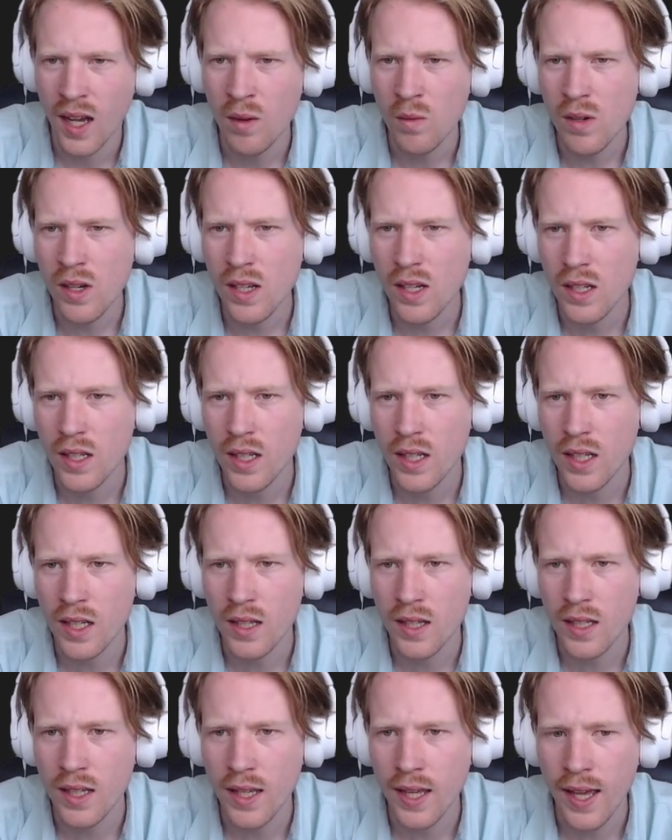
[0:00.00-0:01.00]
I want to
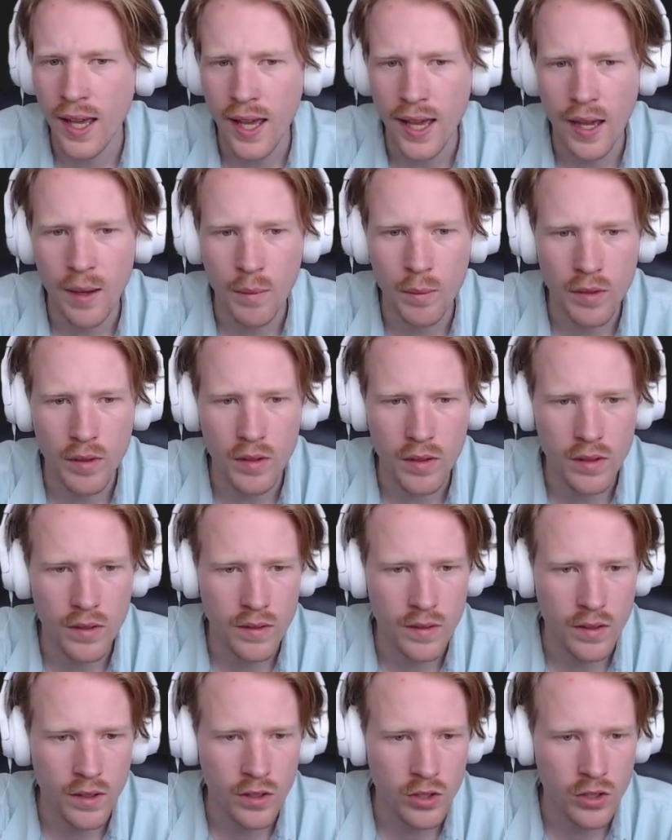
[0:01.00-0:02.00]
get the
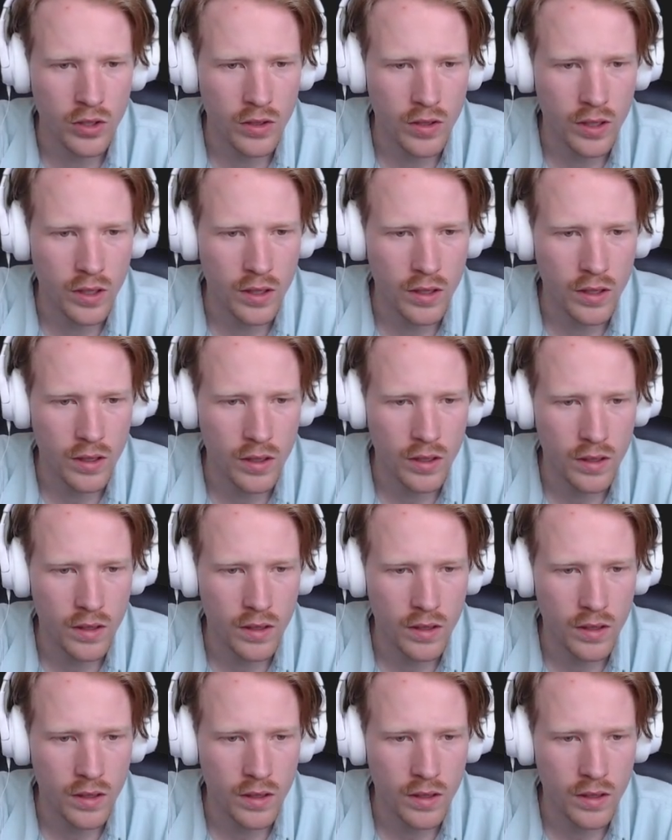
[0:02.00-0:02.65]
capitalization right.